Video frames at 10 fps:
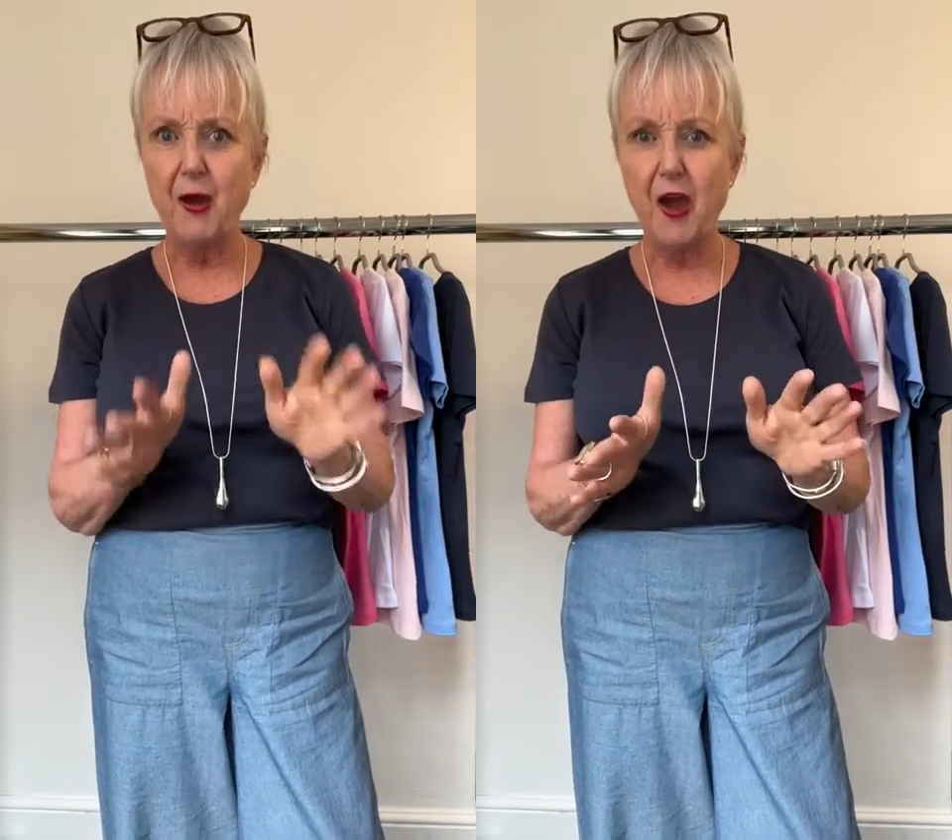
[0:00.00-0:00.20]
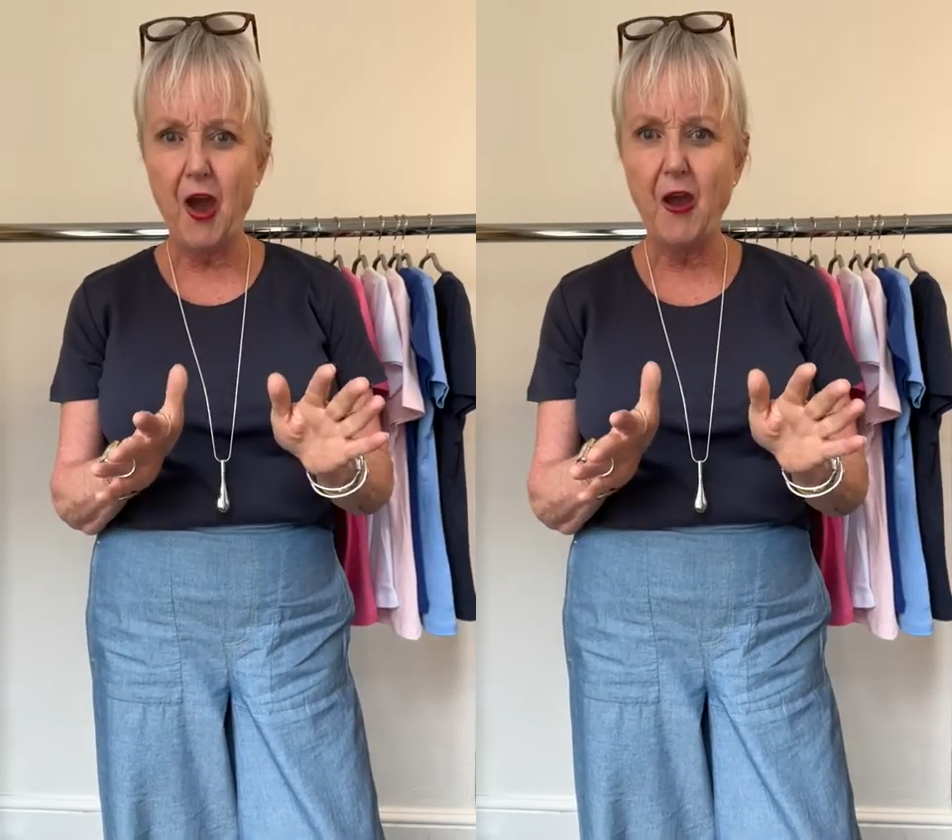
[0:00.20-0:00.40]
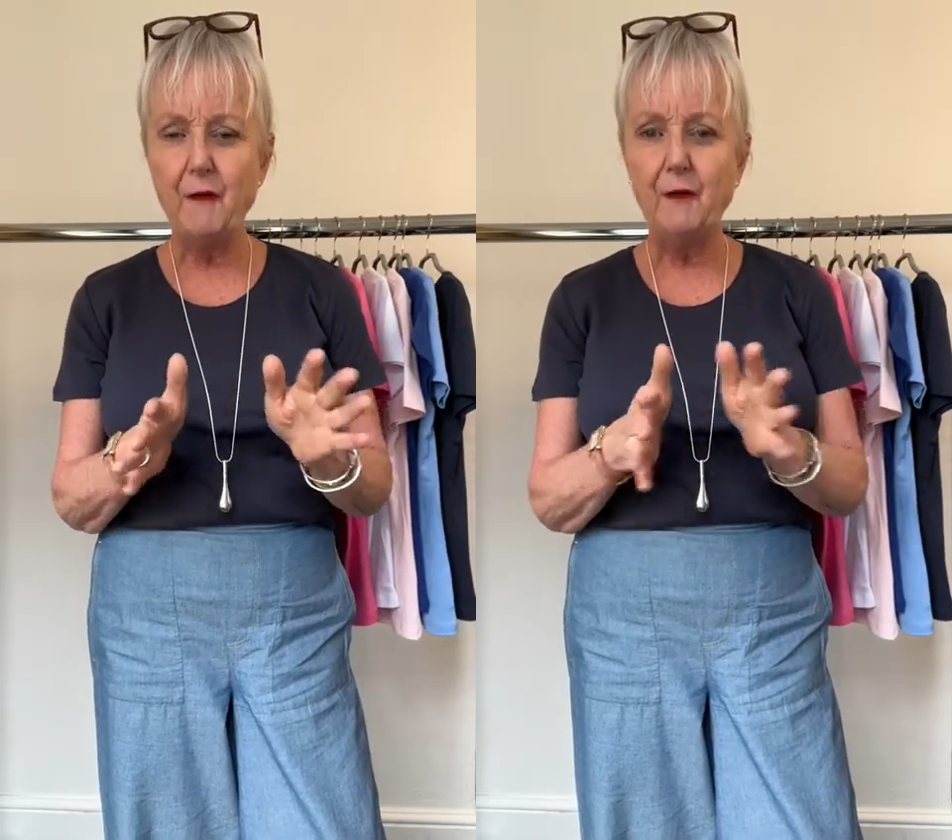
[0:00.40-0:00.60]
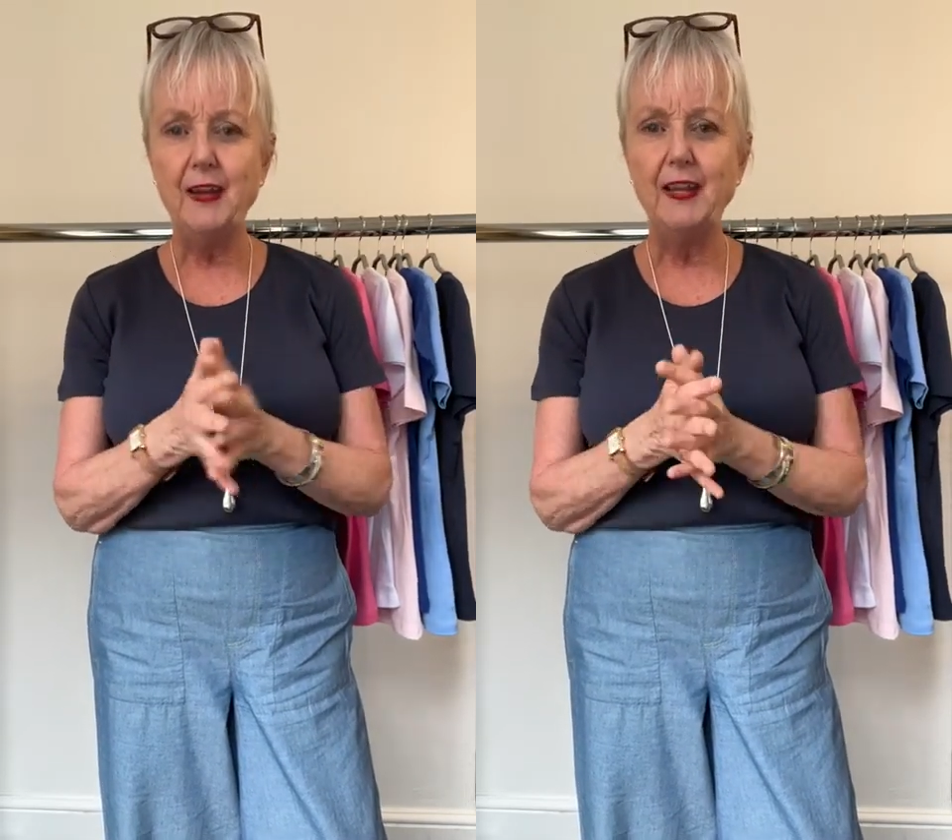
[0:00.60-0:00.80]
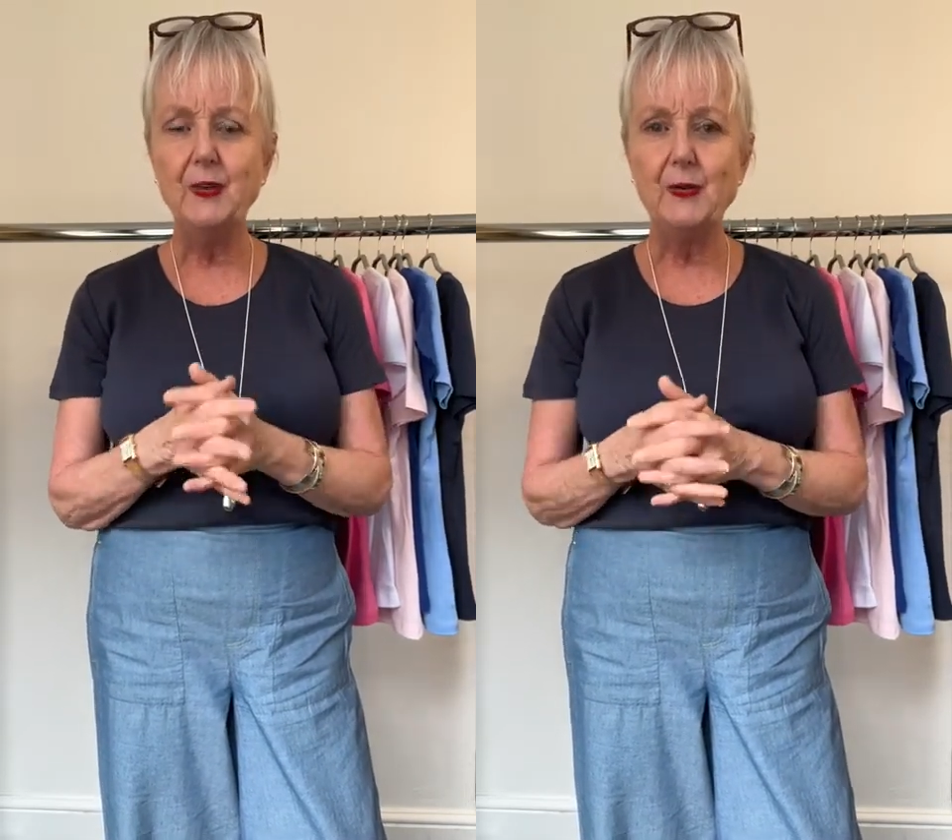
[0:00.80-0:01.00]
but
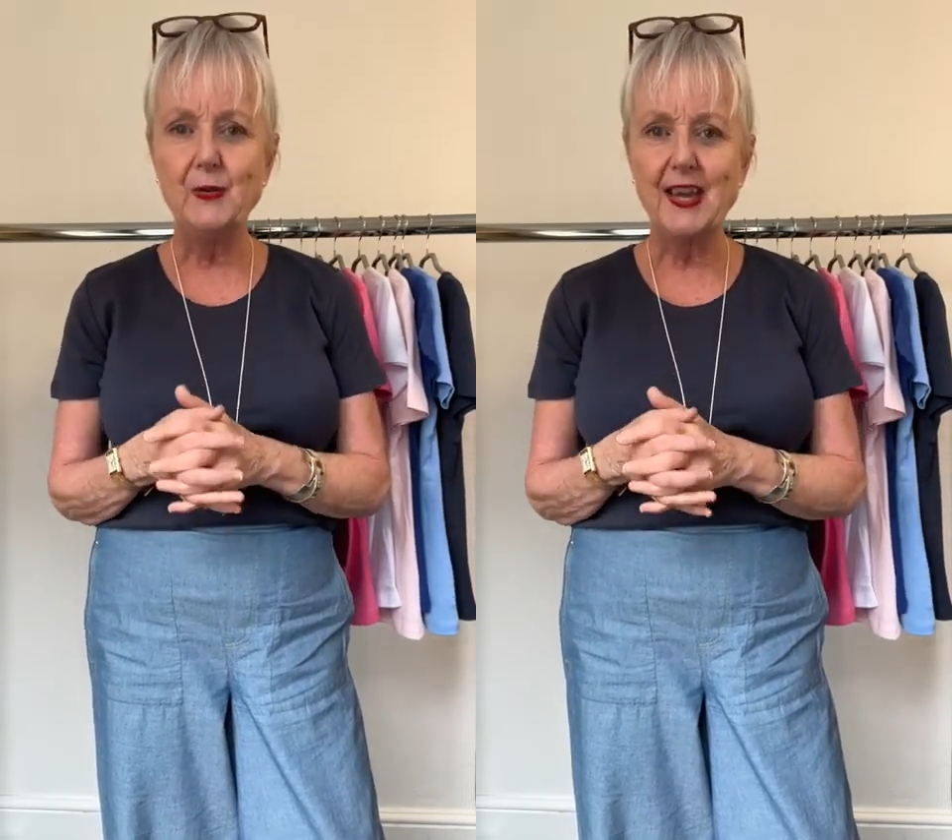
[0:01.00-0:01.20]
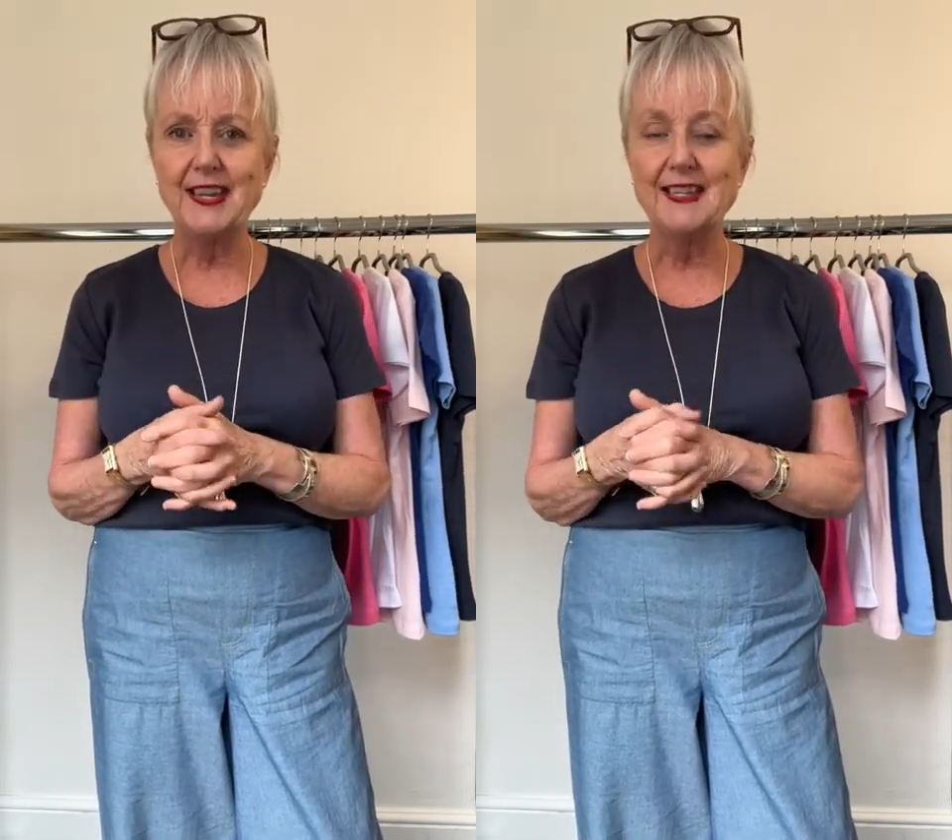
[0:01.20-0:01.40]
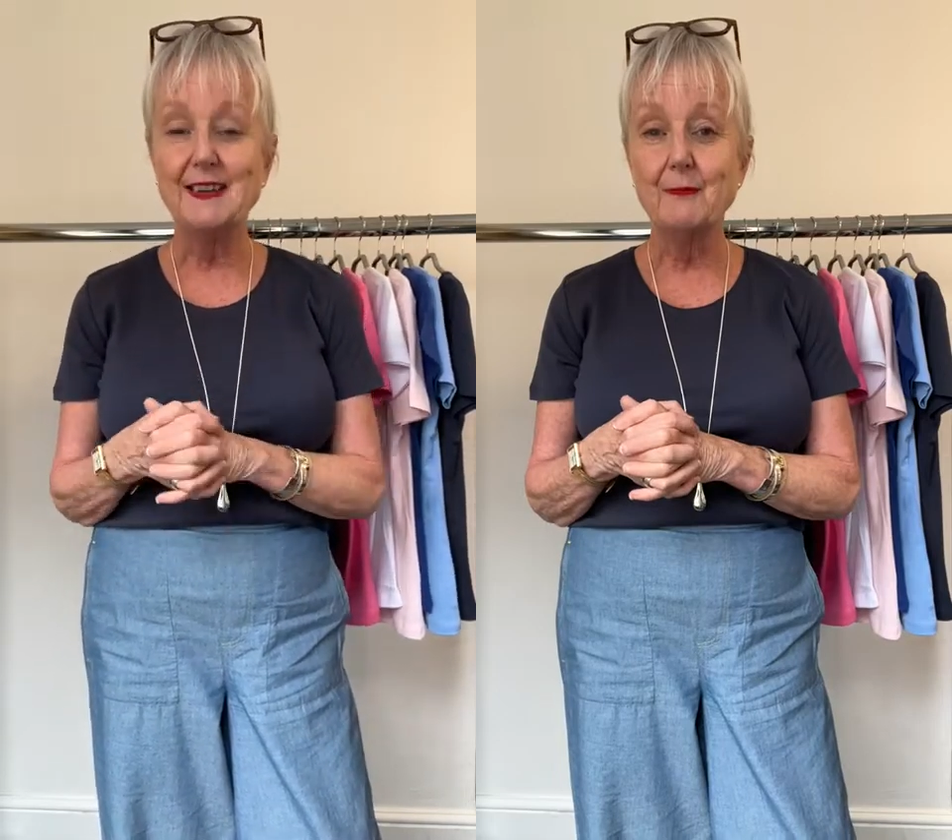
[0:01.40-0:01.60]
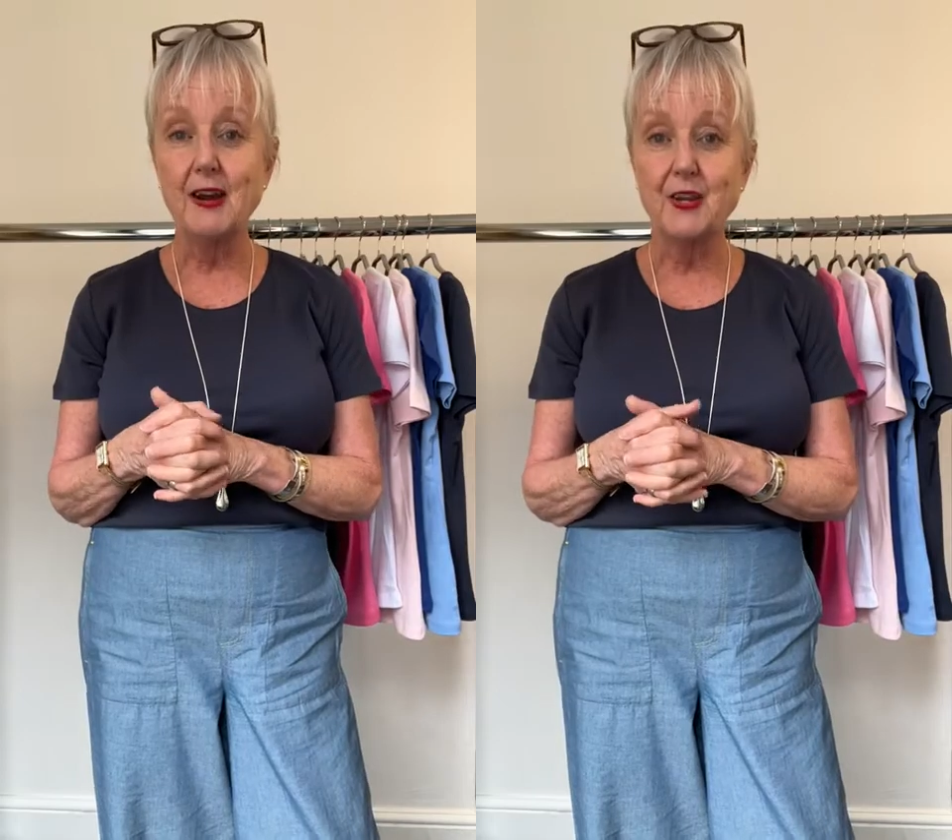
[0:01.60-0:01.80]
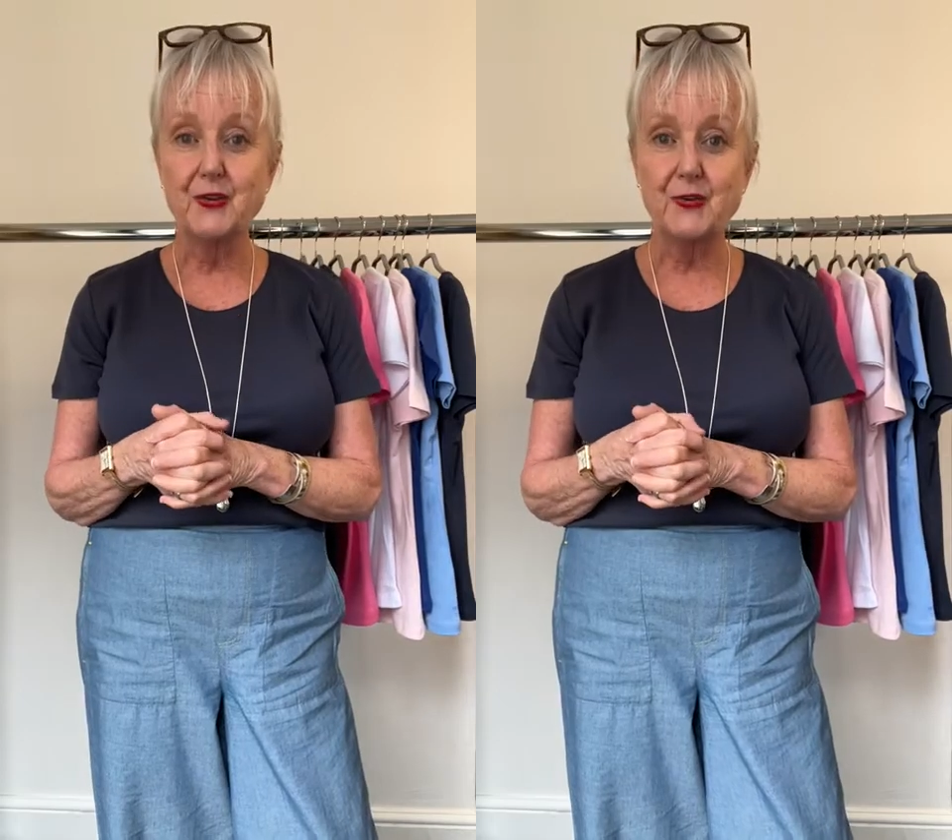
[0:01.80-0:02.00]
hopefully you're getting my